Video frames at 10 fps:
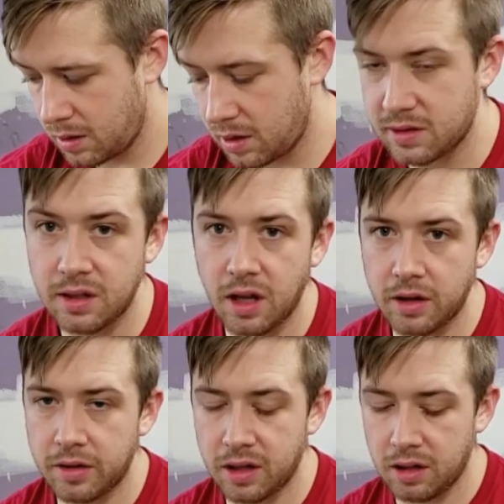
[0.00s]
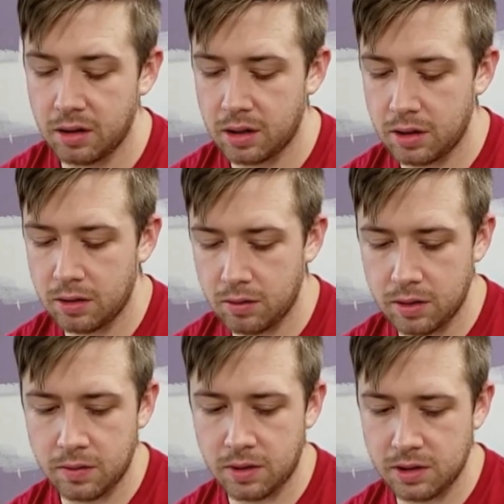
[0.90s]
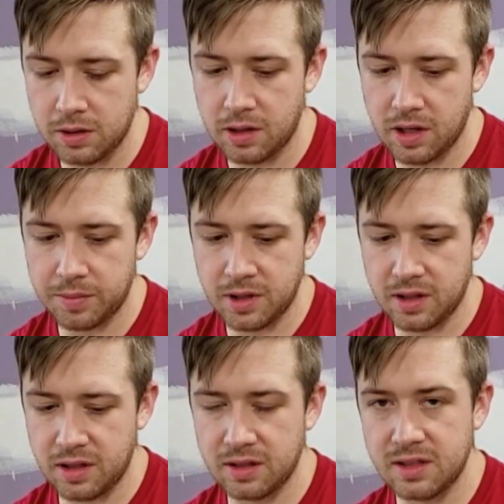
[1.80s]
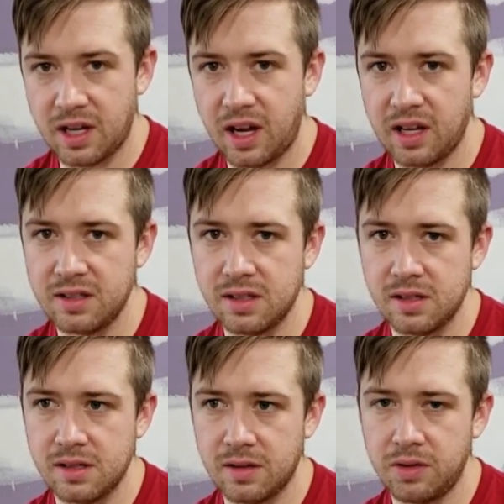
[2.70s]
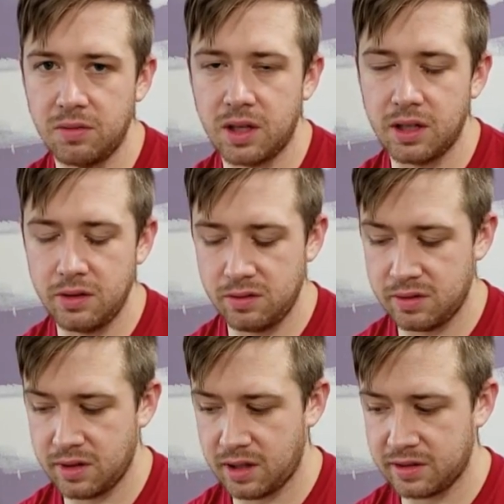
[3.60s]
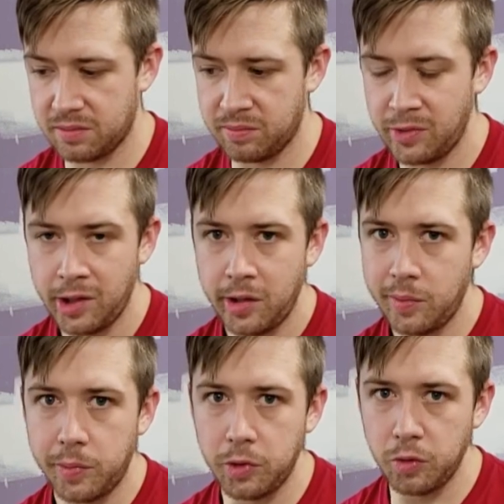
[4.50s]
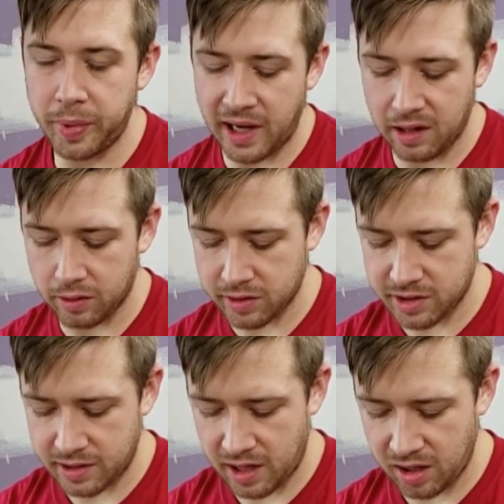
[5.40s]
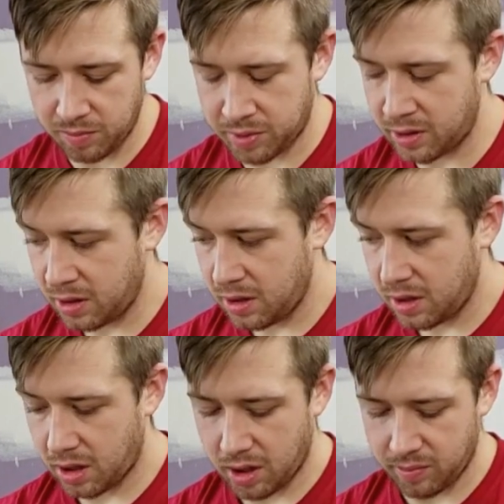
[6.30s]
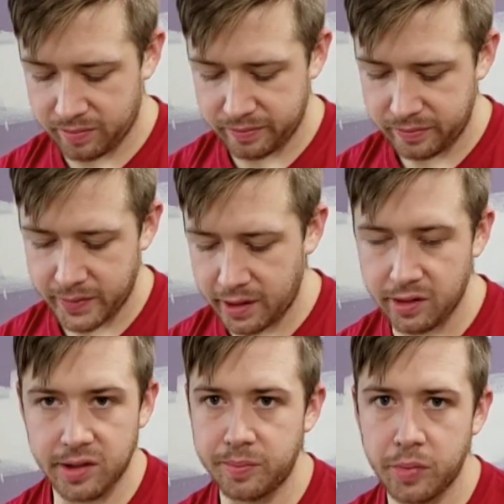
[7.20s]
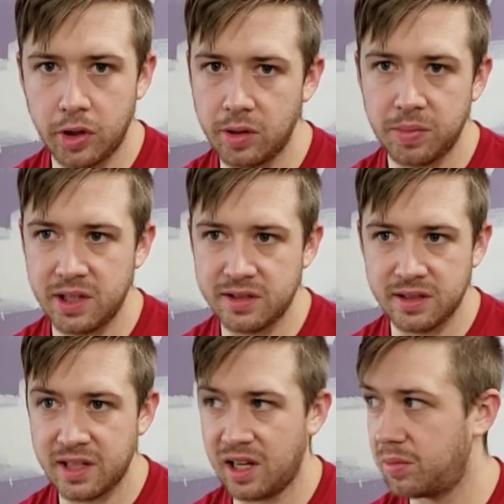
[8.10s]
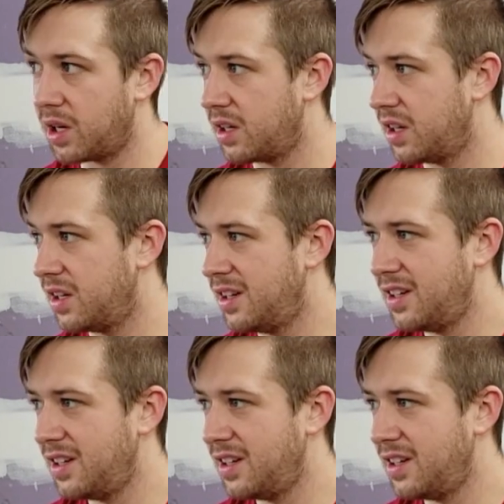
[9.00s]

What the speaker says: That's another thing you can do is once you get up to these sizes, if you want to use like some blue painter's tape, and just put a piece of tape on it,